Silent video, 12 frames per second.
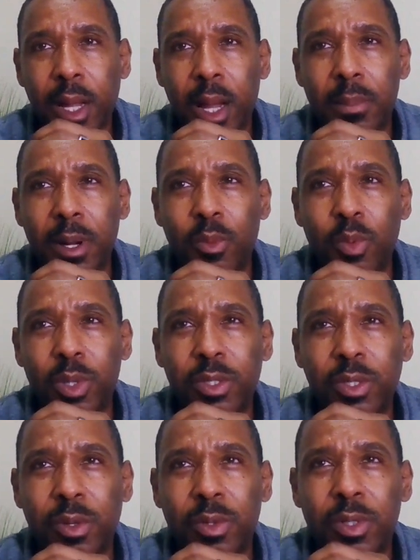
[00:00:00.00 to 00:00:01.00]
about
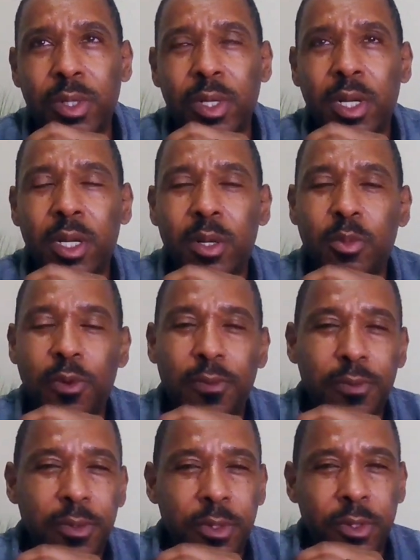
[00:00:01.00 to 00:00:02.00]
what's going on
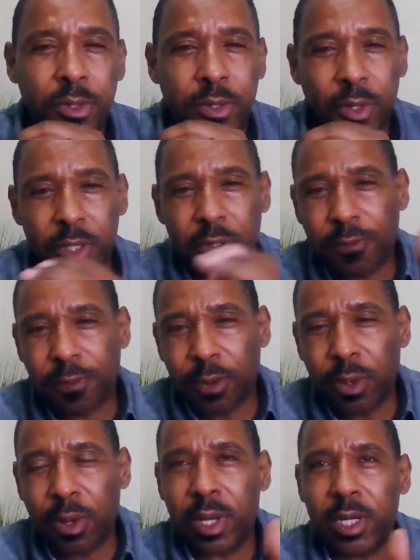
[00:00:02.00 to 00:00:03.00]
with George
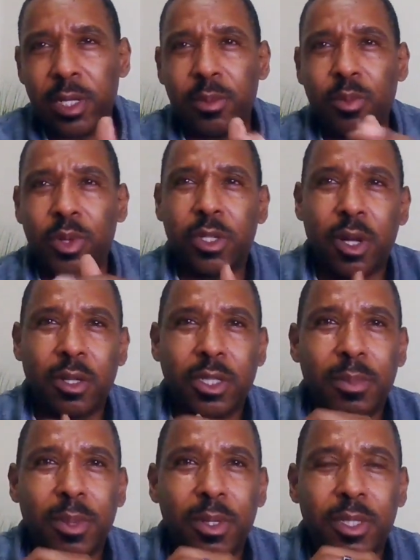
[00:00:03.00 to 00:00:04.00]
Floyd, and we
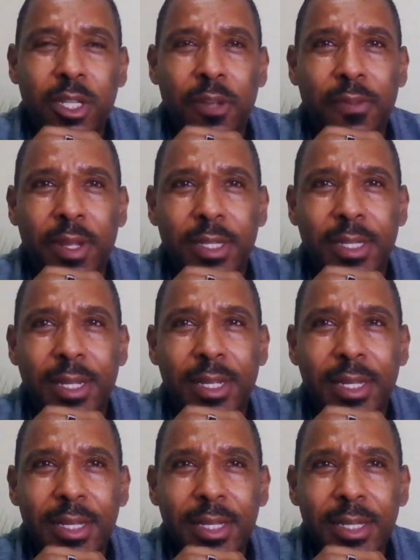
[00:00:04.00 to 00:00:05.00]
talked about stuff like
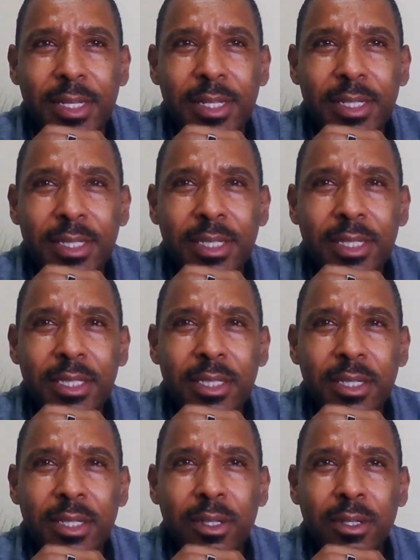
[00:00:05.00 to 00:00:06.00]
that. She
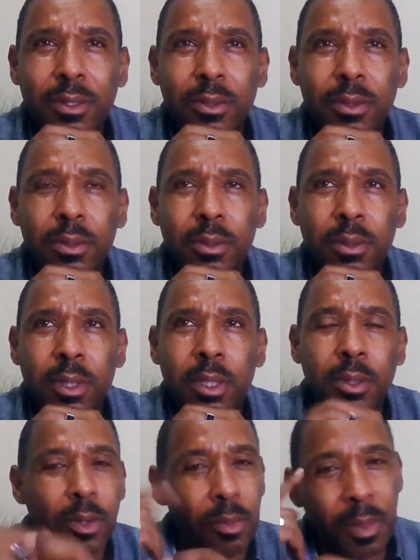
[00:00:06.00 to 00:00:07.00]
still,
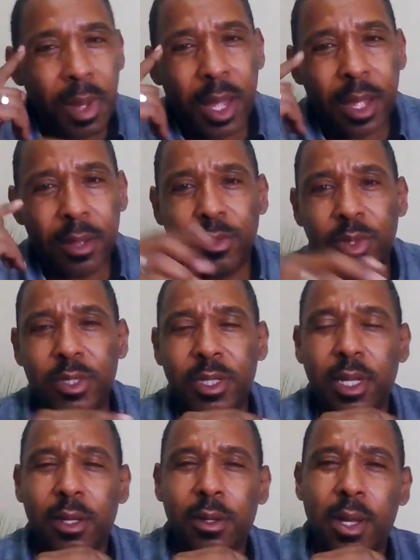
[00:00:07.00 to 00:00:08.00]
in her mind, was
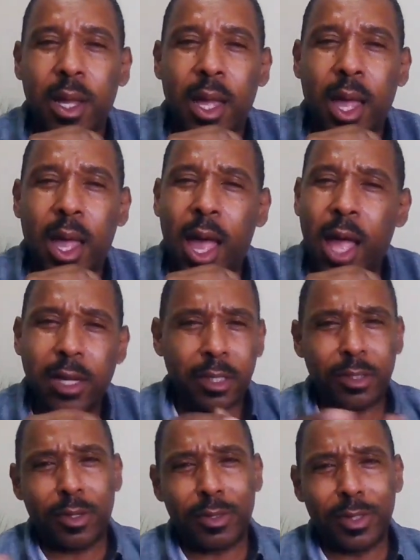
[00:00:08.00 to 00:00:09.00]
like, I
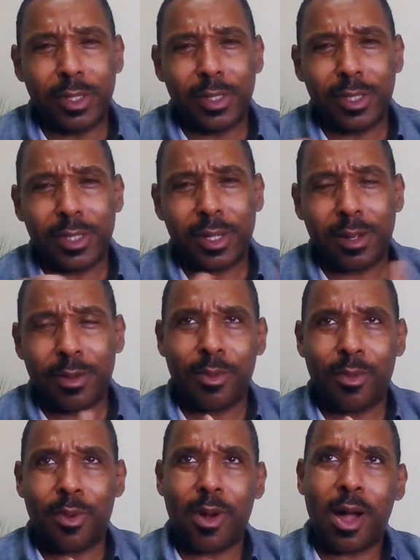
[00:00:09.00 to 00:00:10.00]
just don't
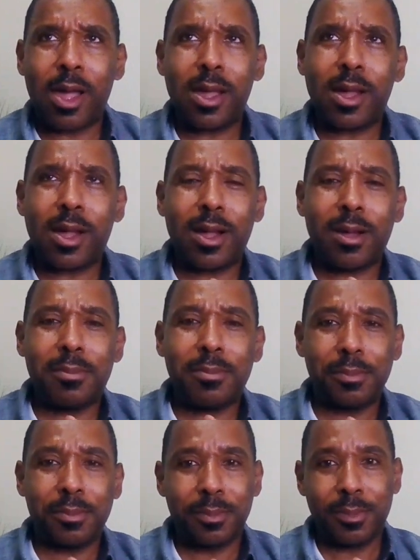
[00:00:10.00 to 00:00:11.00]
understand
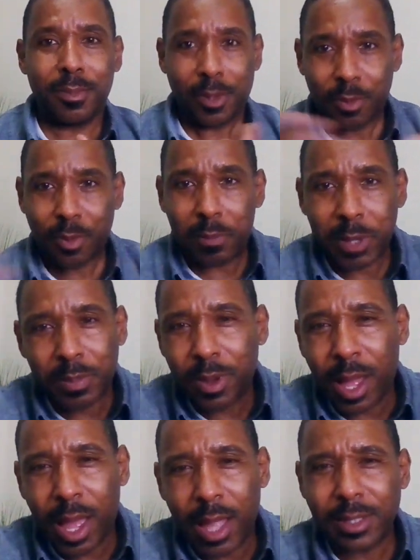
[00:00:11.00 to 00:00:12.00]
why
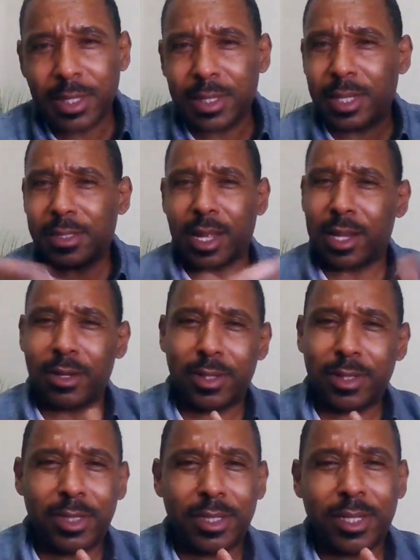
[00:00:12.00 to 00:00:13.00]
people are acting like that. I
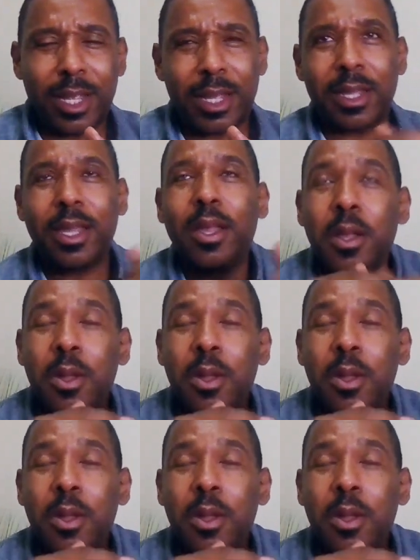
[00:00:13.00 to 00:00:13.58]
don't understand.